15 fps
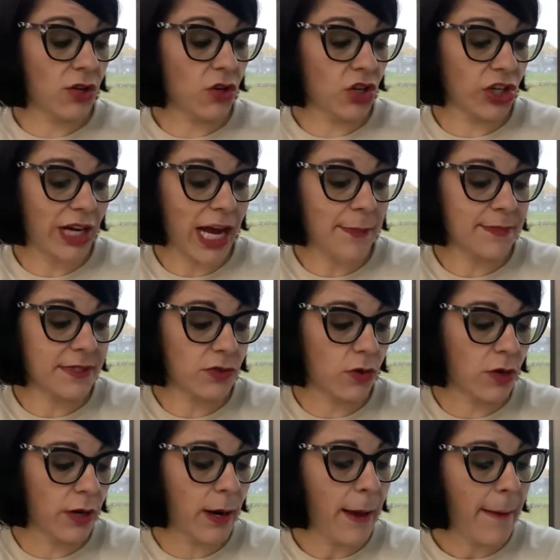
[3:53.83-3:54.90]
Go to your app
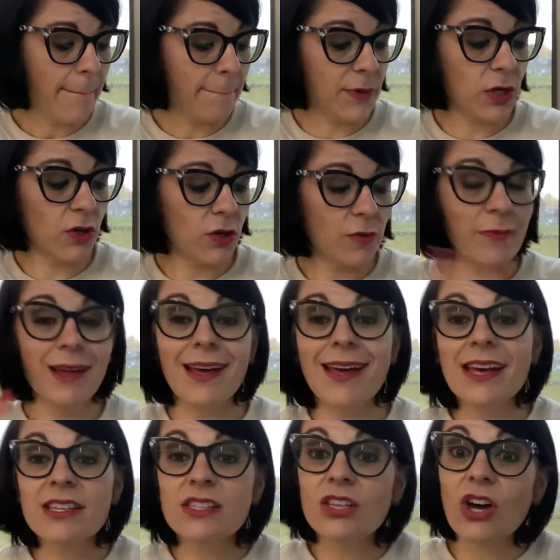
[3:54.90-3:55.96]
store, boom.
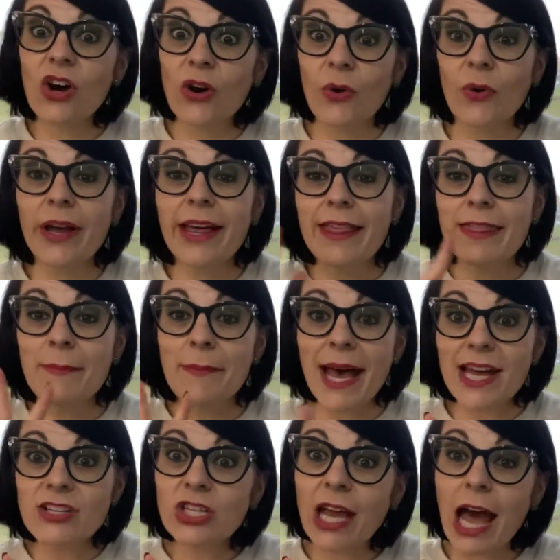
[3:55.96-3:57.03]
So the
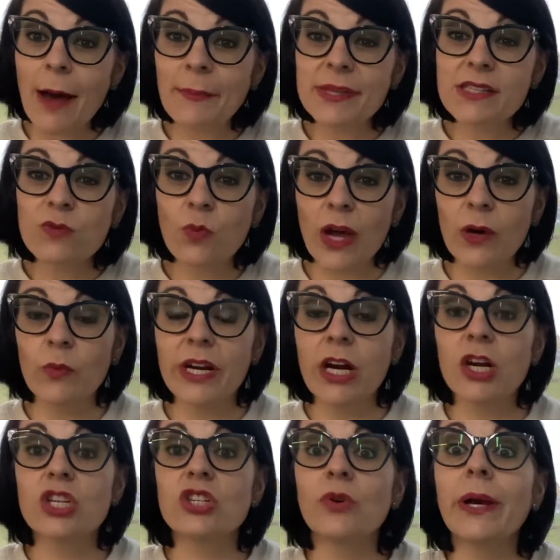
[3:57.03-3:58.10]
magic happens when we
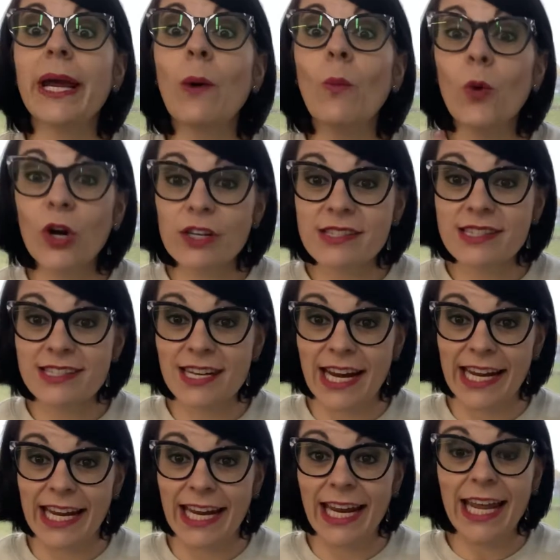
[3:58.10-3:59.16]
are doing word
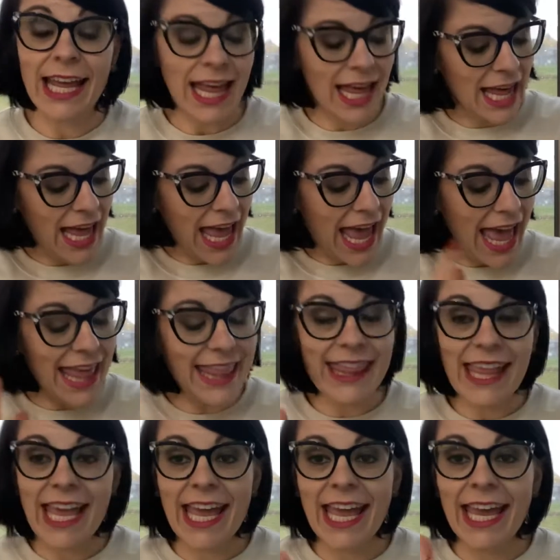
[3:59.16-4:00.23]
study and
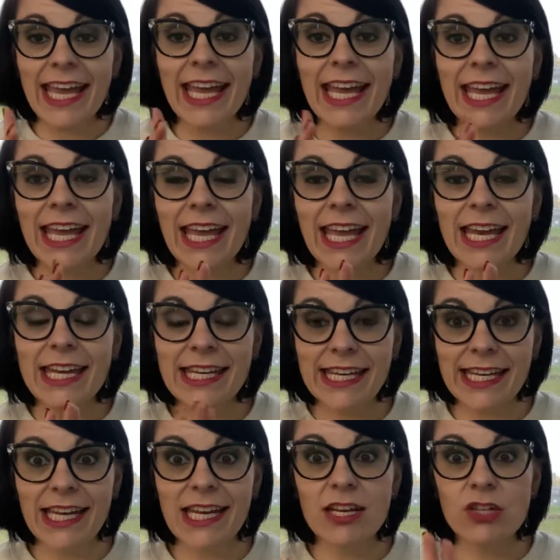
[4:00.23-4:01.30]
they
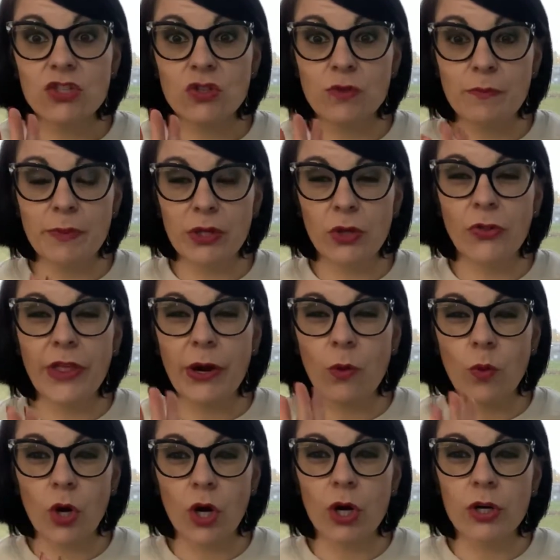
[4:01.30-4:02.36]
need to build their
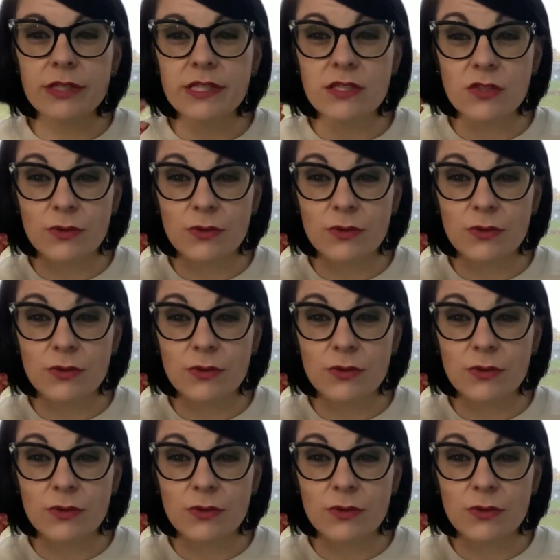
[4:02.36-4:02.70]
words.